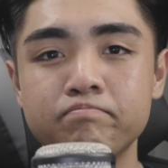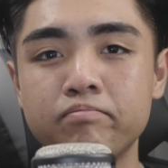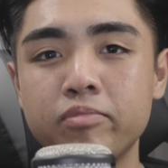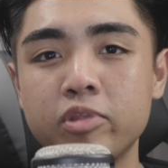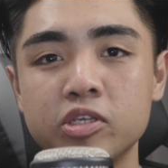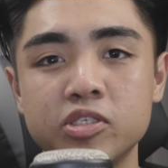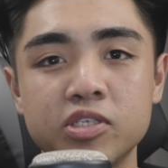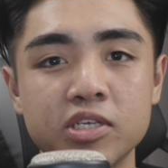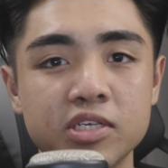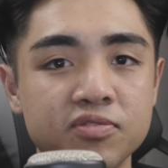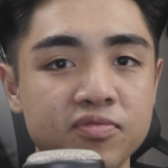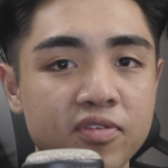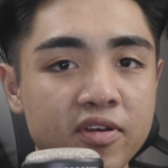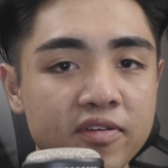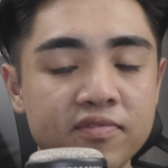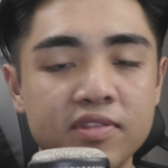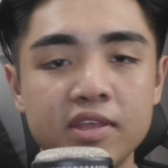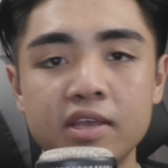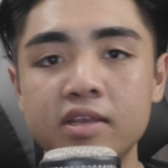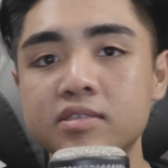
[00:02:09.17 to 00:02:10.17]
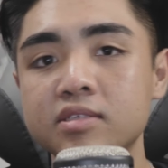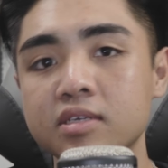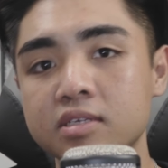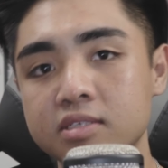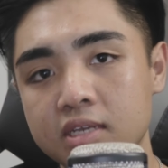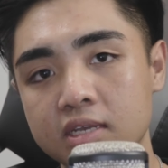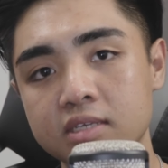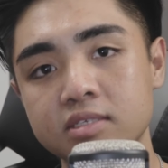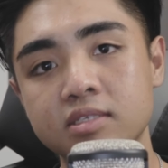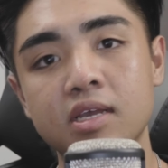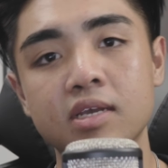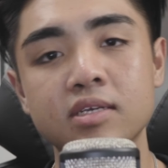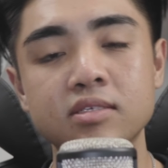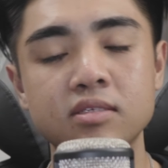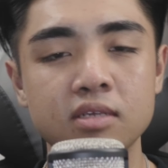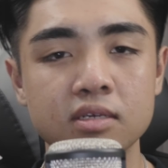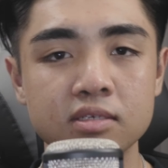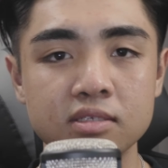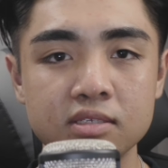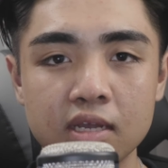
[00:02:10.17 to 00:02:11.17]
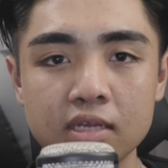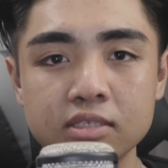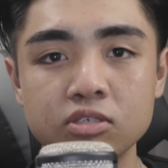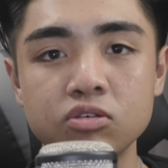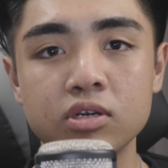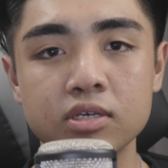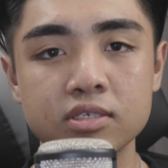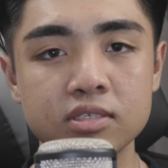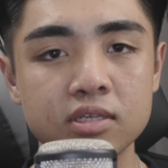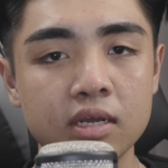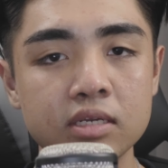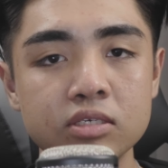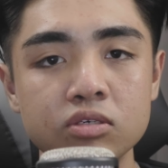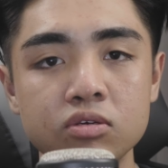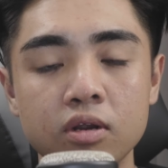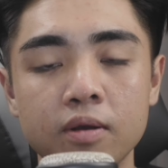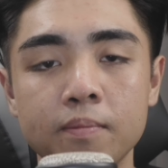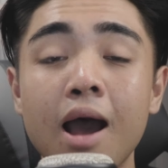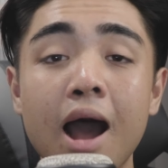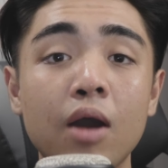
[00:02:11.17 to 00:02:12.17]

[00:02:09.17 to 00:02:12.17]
the 650, 6XX, etc, etc.